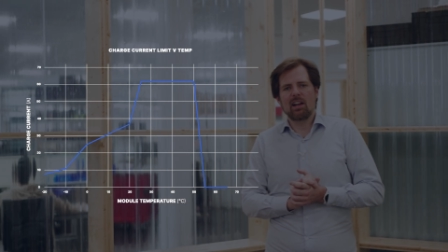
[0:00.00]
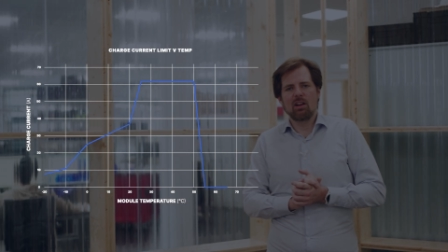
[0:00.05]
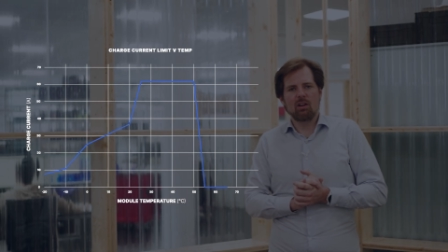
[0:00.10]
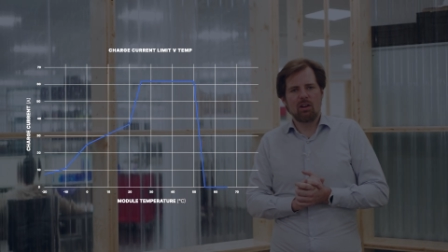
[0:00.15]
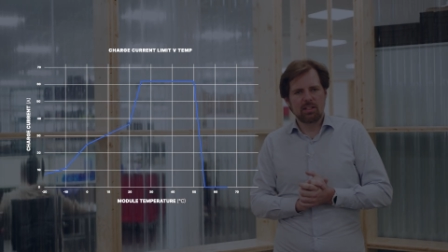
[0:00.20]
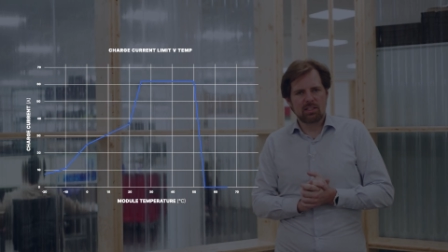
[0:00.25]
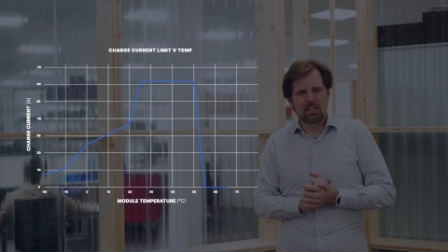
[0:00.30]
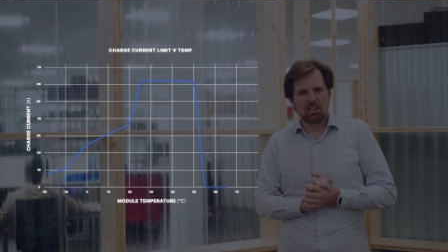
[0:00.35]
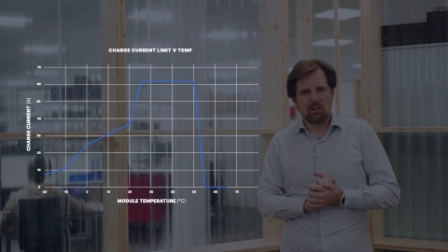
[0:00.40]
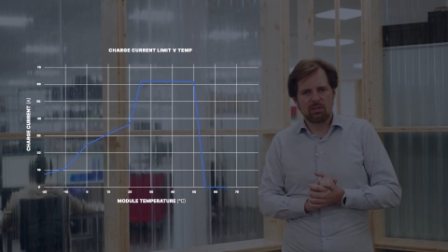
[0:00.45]
a
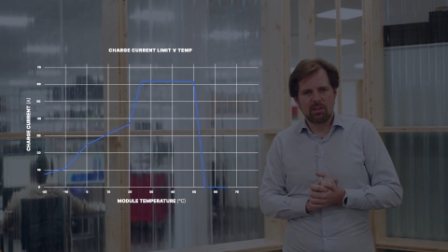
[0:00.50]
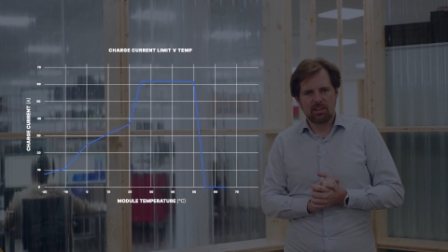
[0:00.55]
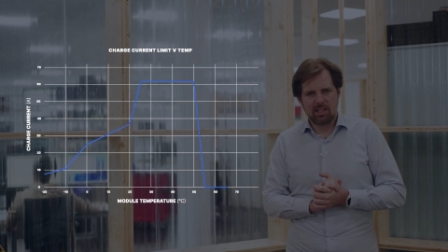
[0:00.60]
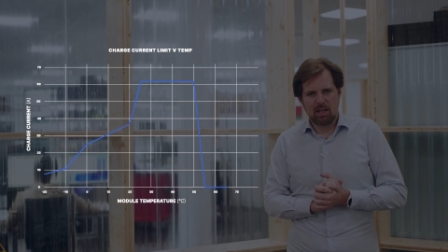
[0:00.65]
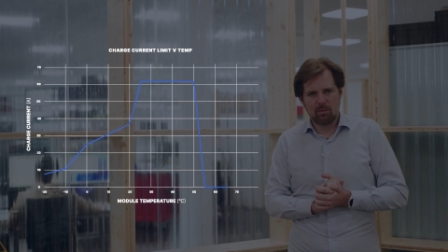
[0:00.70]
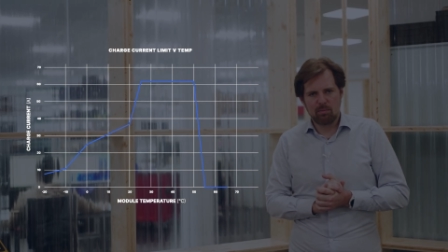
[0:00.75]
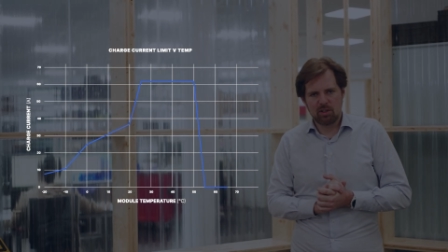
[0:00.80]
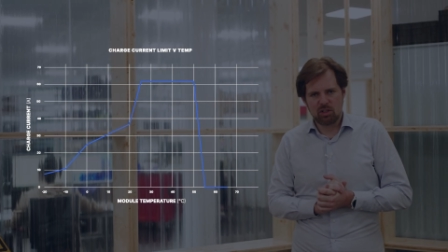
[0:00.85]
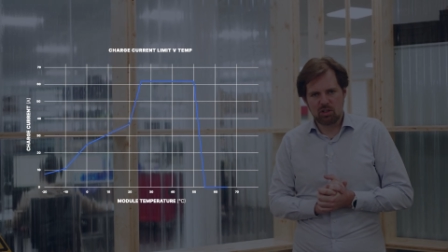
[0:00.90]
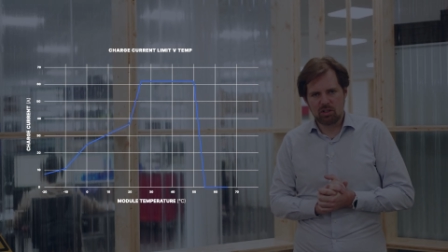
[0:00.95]
lot on the
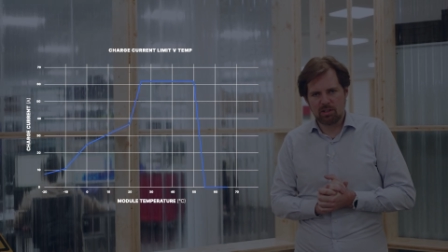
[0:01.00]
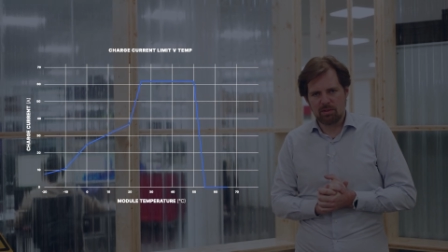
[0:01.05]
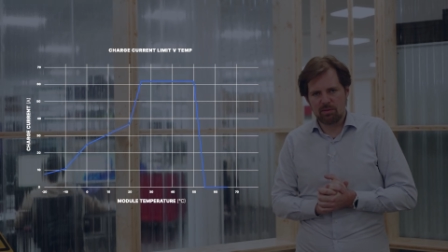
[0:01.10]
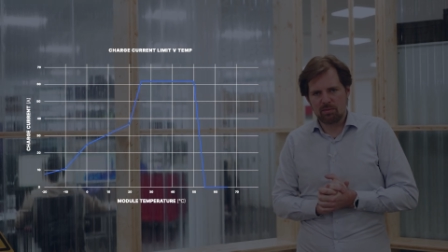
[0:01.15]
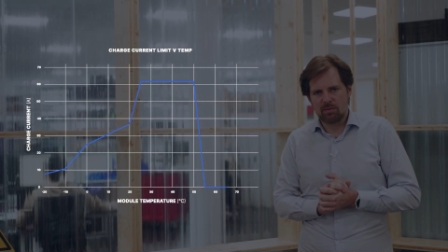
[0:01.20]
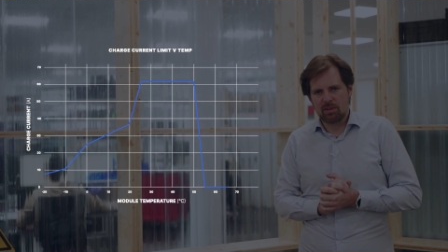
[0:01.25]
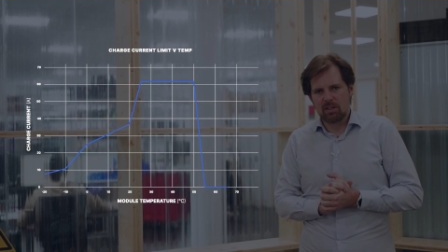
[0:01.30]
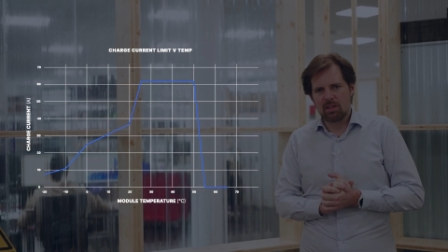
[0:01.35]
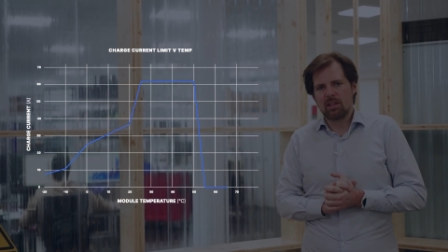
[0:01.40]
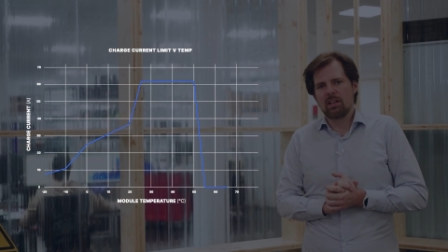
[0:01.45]
temperature.
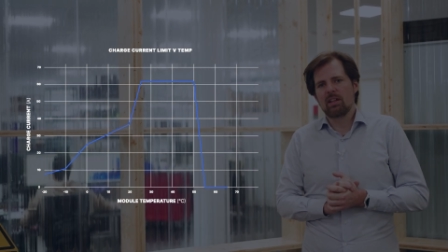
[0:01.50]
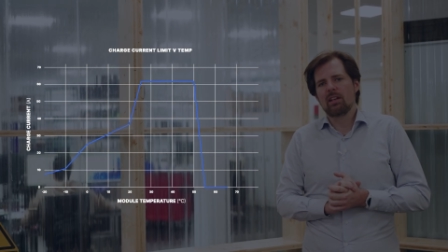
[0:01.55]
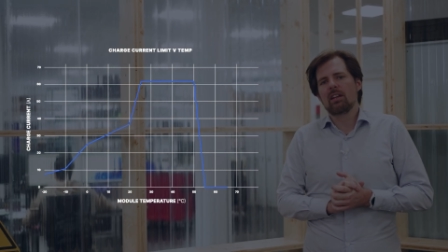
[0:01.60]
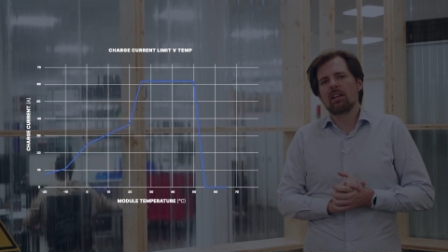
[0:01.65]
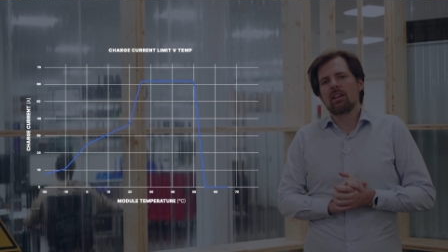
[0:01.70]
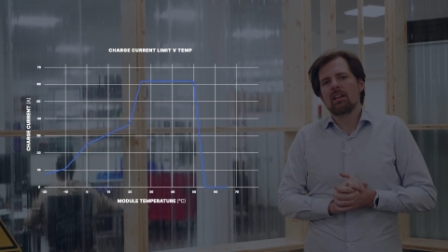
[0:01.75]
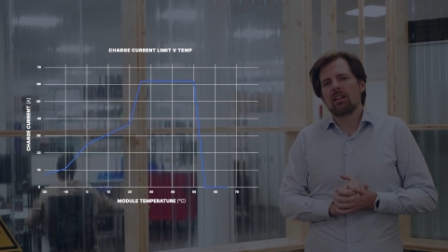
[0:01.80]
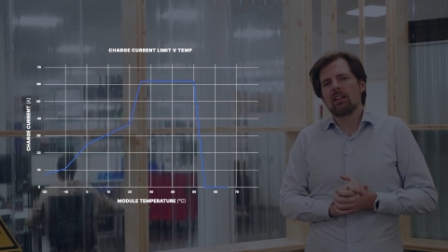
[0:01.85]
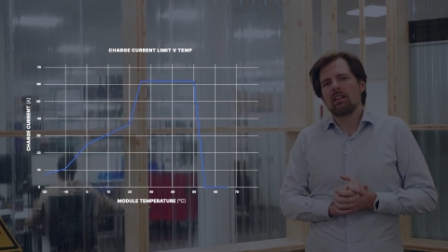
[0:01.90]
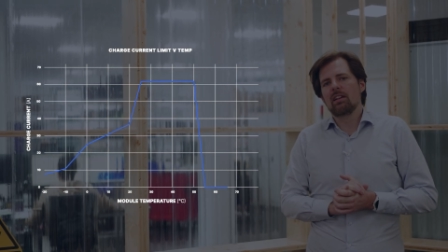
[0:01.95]

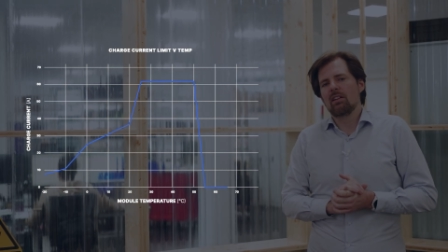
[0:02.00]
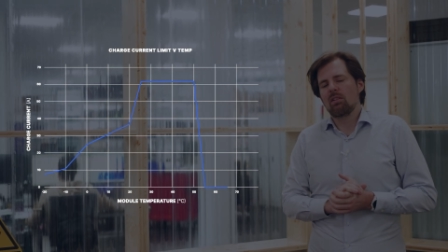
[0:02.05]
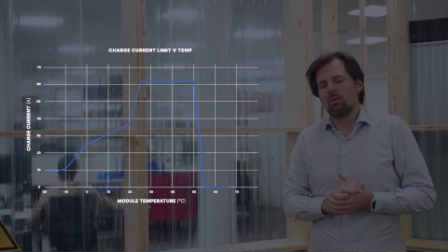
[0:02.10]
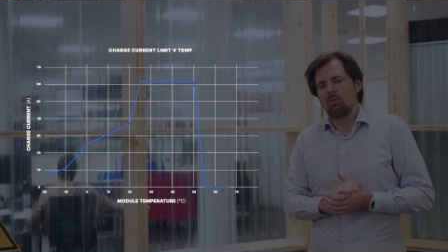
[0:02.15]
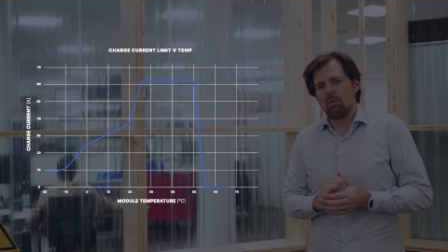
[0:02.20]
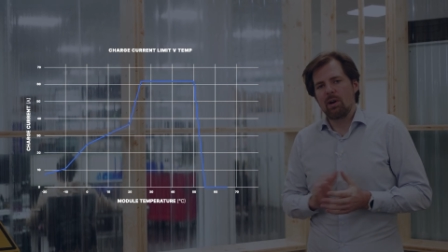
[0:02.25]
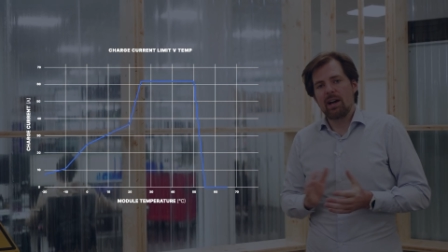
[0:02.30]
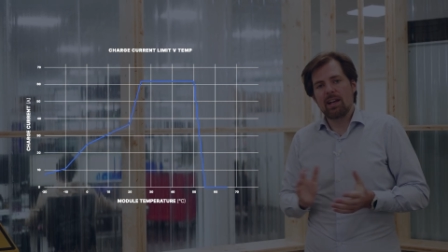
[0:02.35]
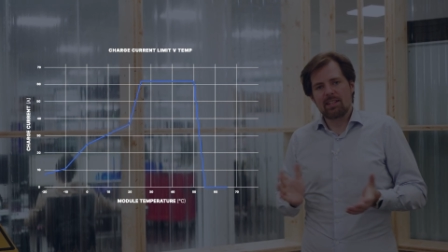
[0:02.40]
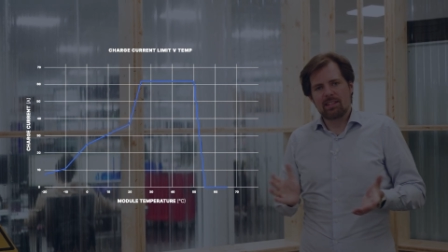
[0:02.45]

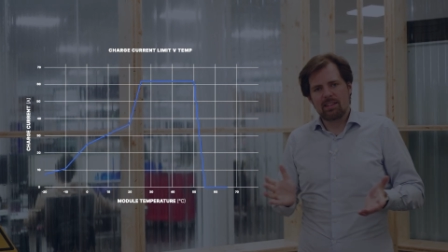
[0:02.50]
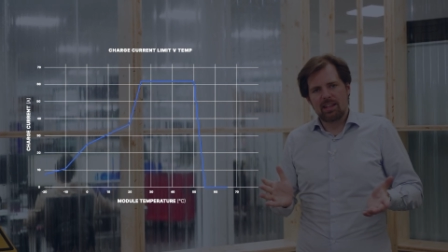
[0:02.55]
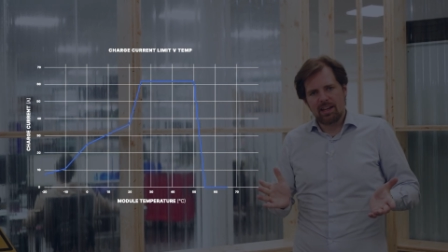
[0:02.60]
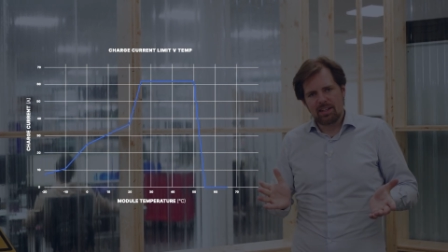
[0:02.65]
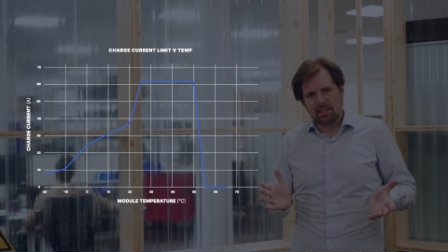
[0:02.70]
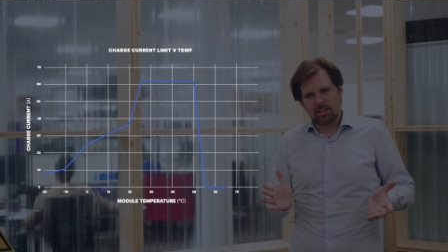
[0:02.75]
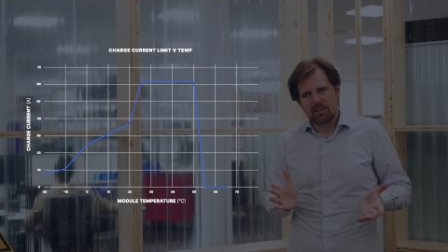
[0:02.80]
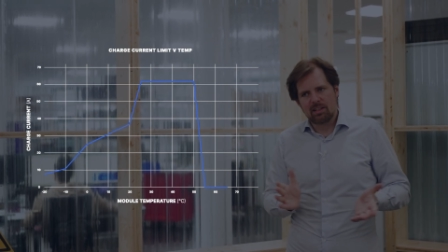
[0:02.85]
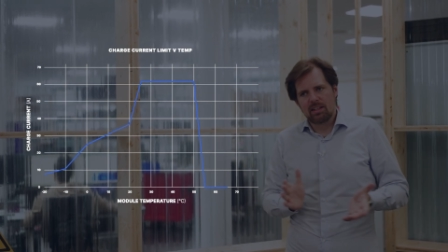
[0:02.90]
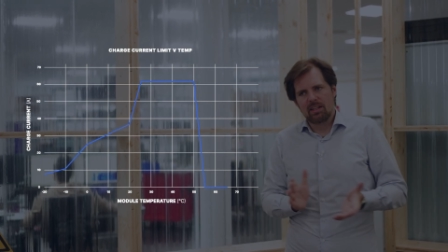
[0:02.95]
Why is
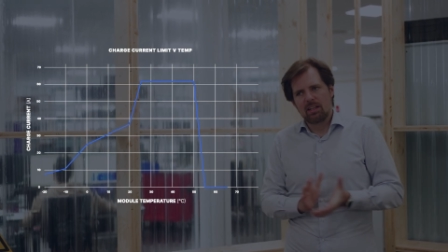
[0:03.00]
that?